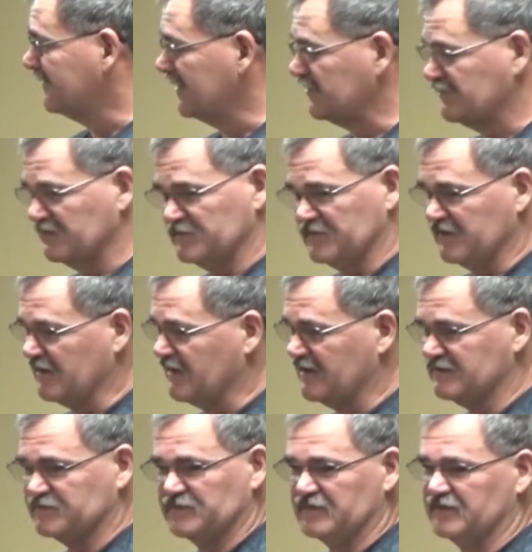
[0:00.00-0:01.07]
They took me to the
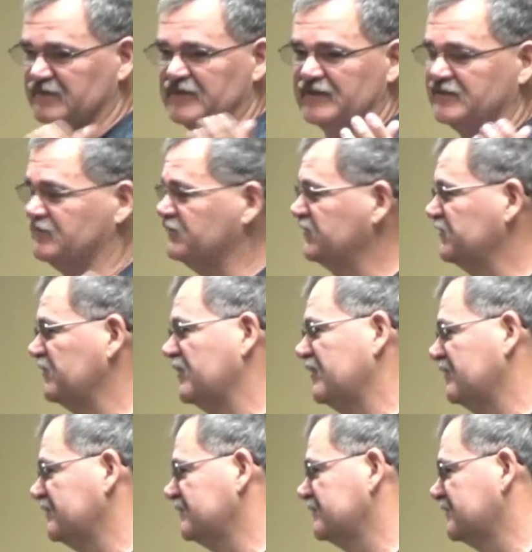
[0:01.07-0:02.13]
hospital and nothing was
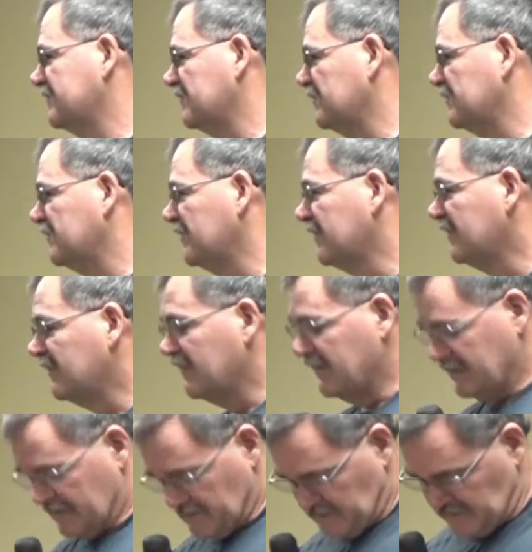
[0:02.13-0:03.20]
wrong. So,
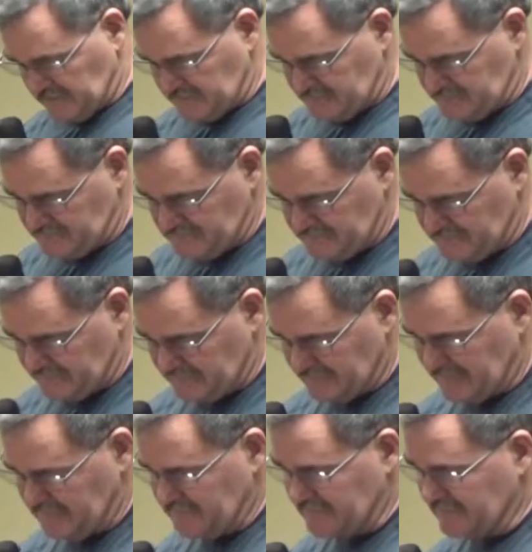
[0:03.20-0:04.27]

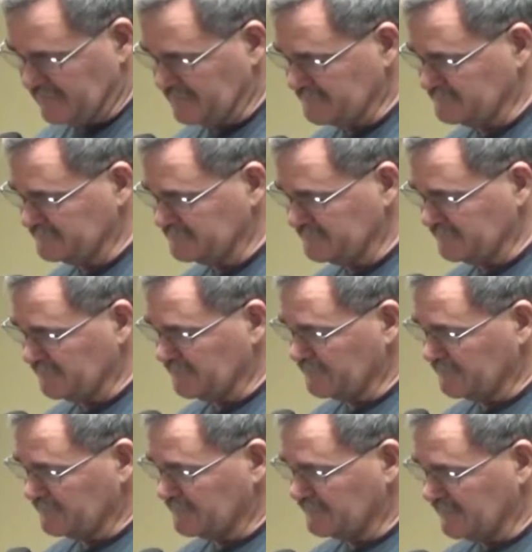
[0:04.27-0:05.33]
and
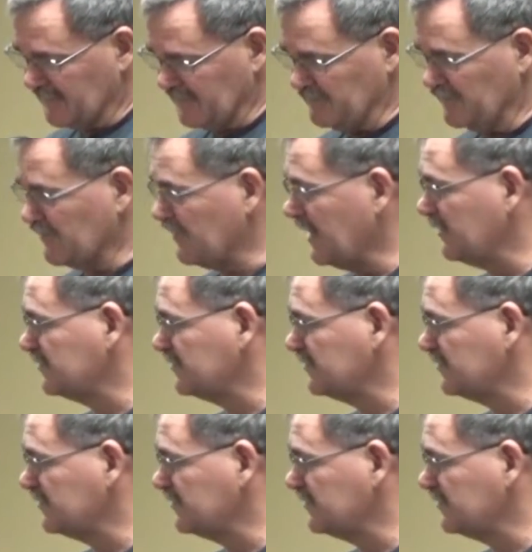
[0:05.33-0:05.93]
even though I